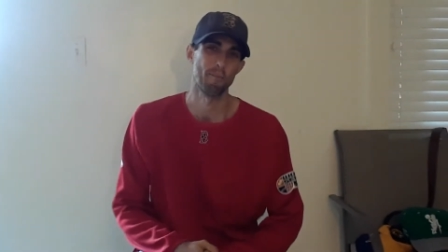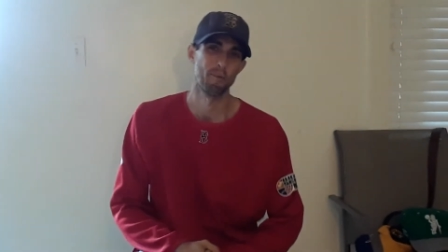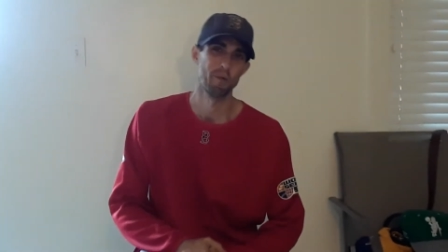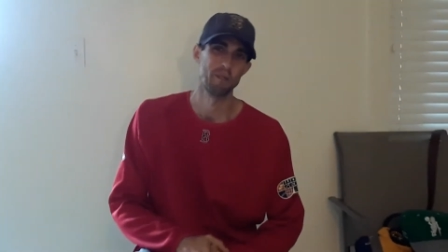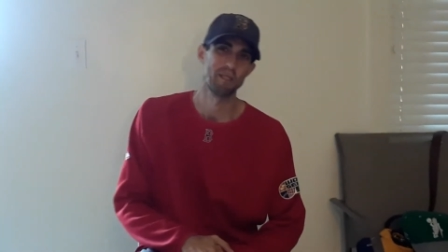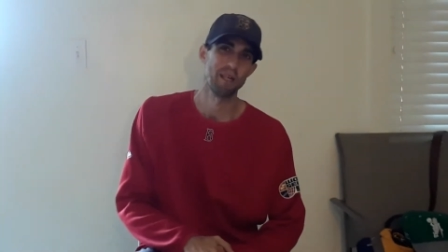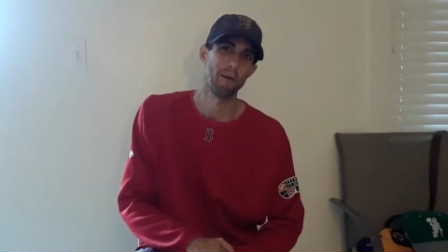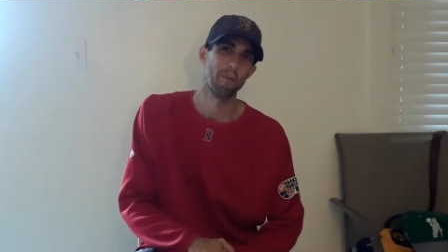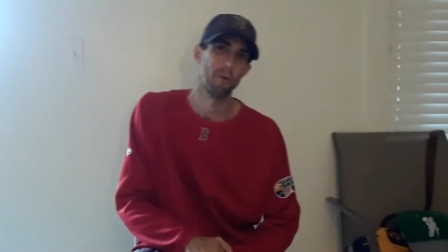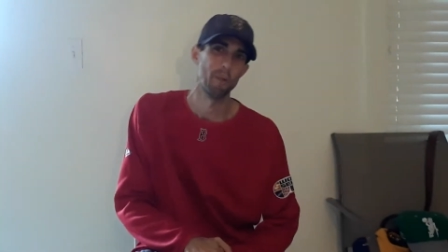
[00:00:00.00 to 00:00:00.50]
April
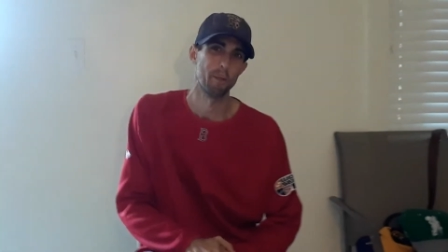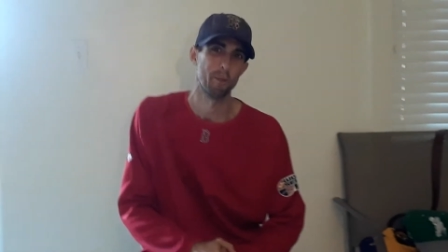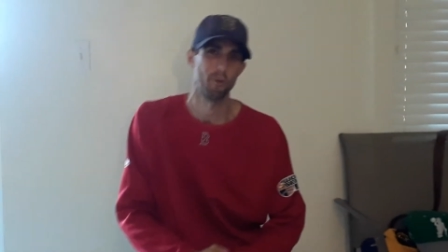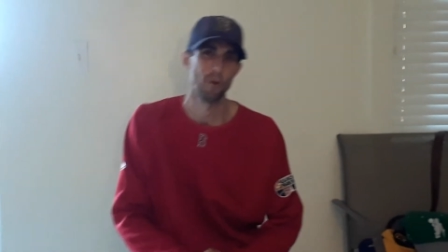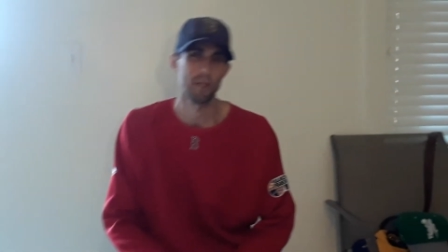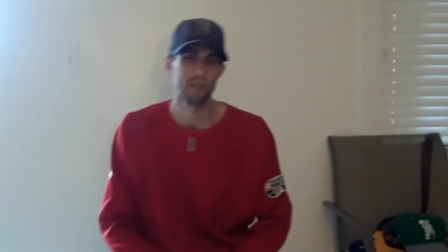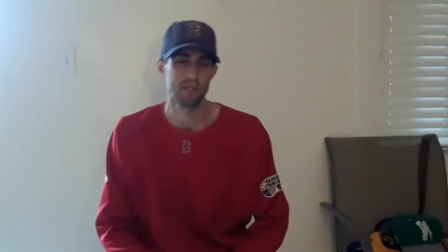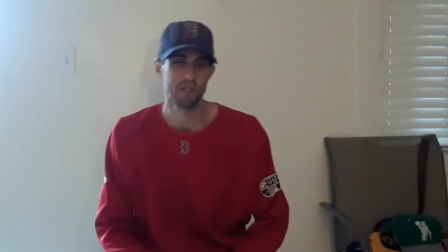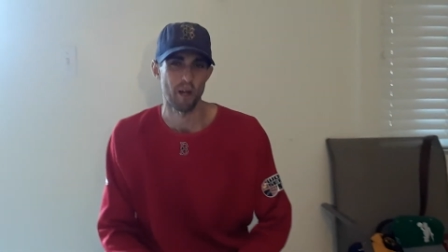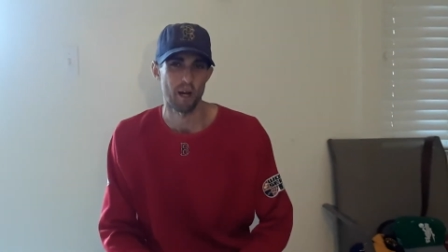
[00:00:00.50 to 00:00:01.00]
7th,
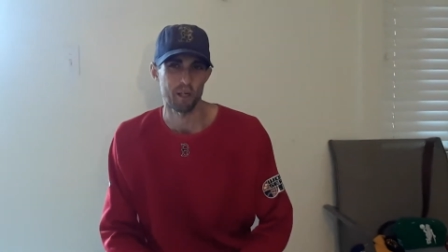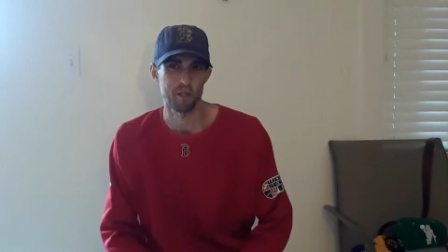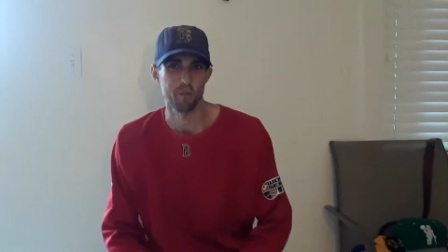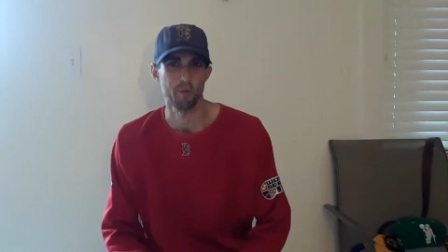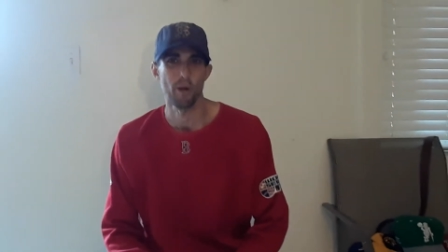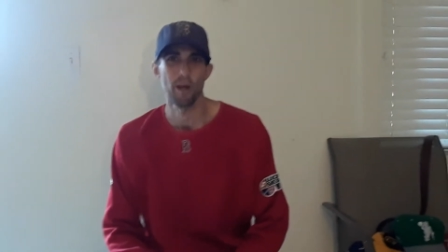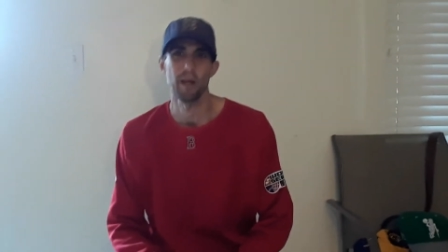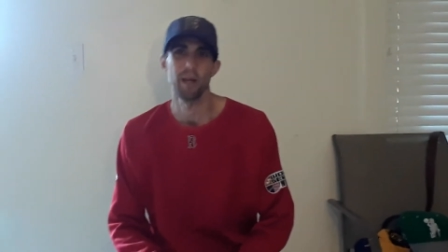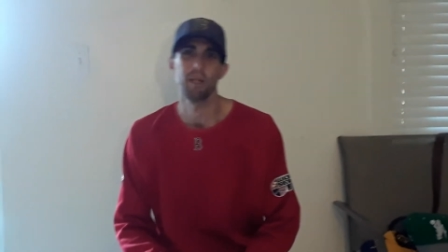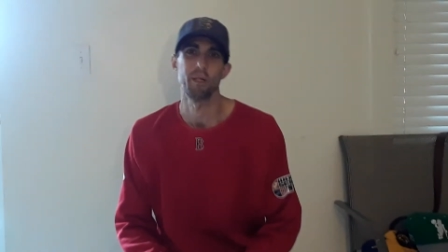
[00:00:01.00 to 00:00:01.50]
Red Sox
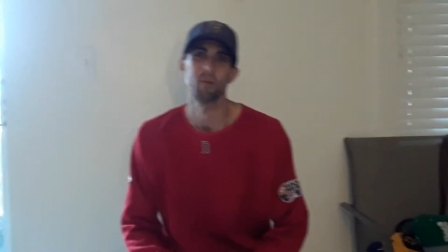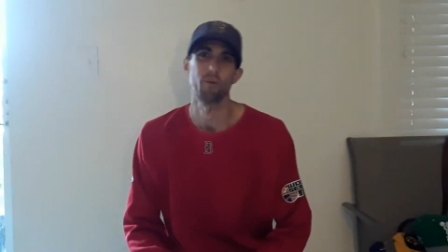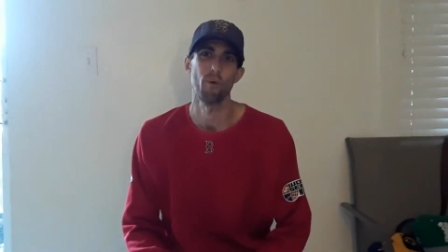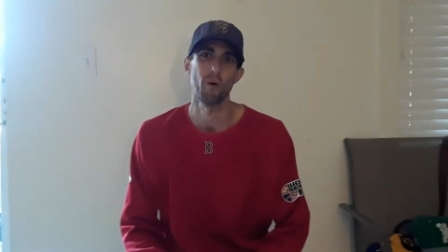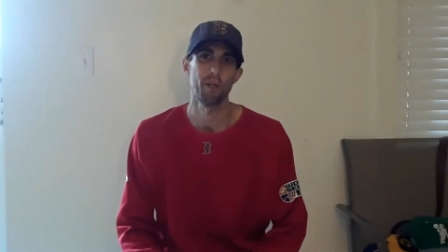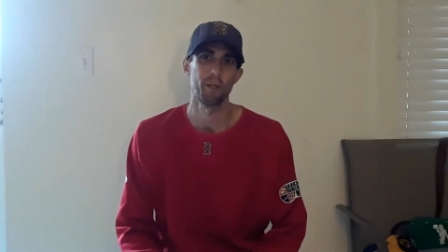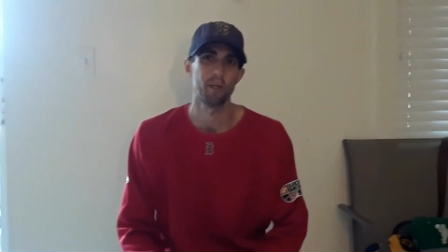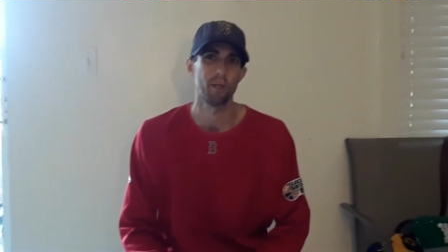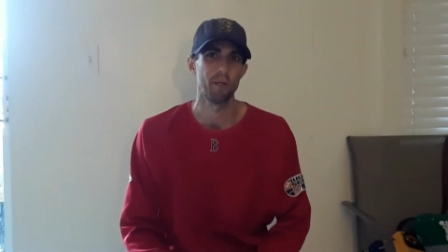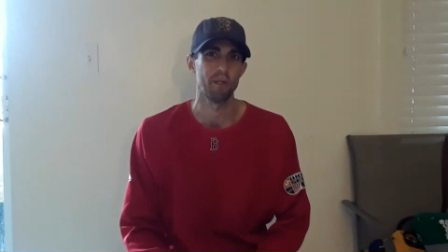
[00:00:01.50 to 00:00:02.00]
Rays,
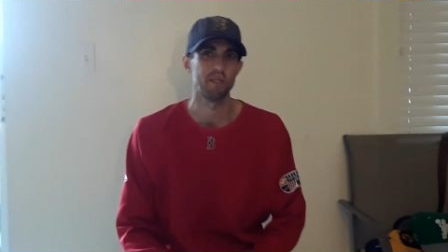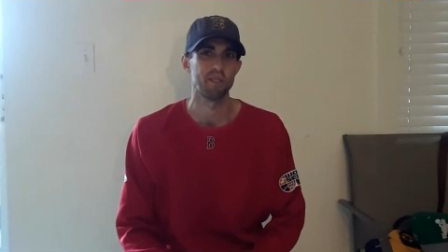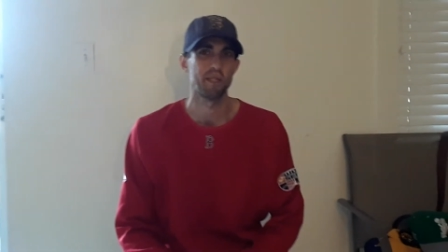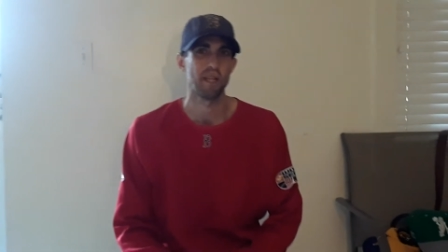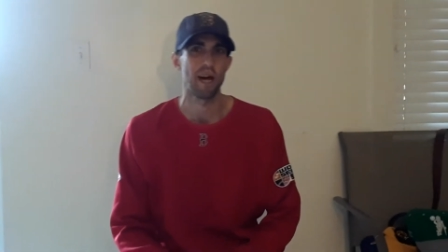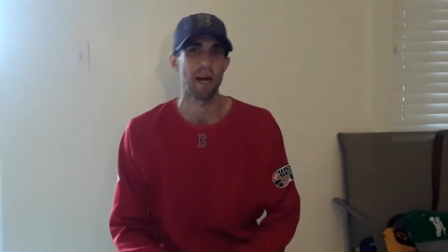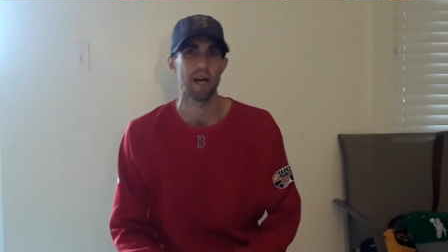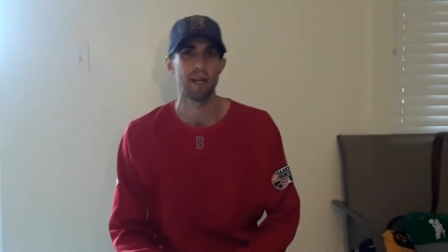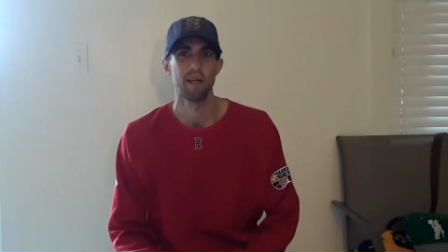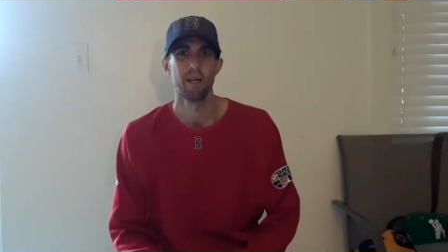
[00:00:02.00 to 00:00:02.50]
1.30
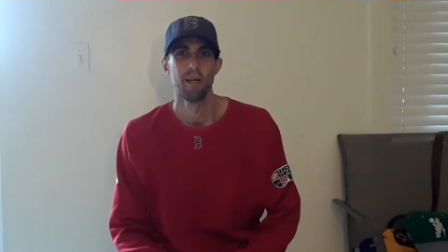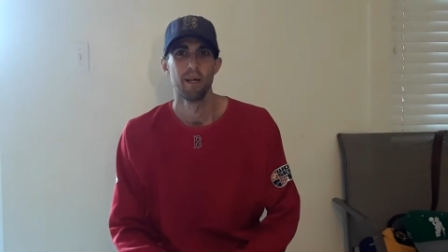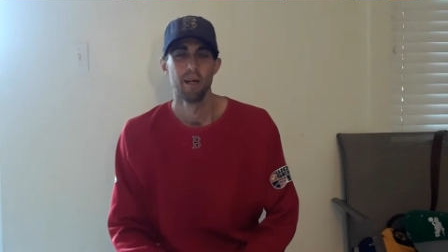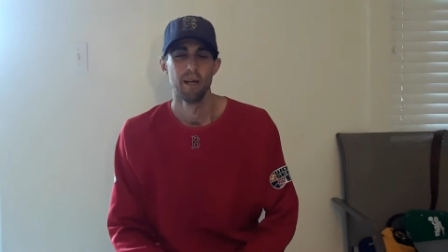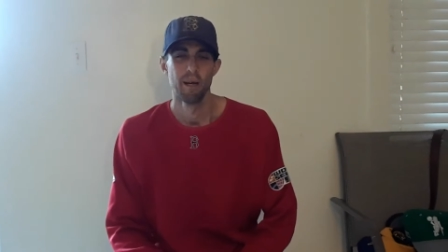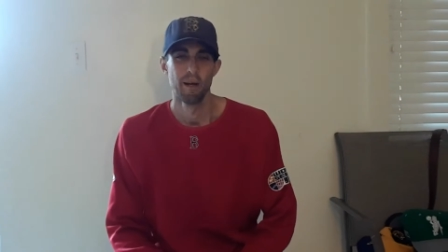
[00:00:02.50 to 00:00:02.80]
start.